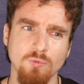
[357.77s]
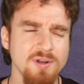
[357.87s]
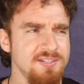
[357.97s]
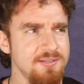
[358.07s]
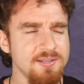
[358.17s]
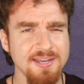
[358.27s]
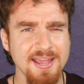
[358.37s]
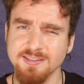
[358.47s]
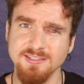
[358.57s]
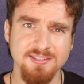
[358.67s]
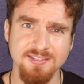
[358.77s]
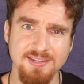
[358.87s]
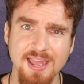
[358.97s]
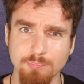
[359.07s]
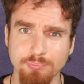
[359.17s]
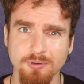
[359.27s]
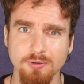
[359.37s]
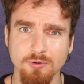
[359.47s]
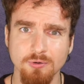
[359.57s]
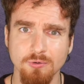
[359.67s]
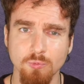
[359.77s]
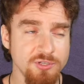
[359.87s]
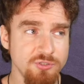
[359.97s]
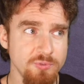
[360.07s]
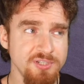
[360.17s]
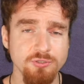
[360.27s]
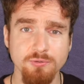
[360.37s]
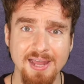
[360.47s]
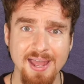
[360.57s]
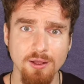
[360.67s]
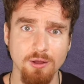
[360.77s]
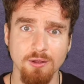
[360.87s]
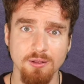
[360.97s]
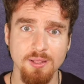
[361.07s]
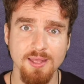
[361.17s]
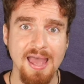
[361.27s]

what's the next step? What do we do now?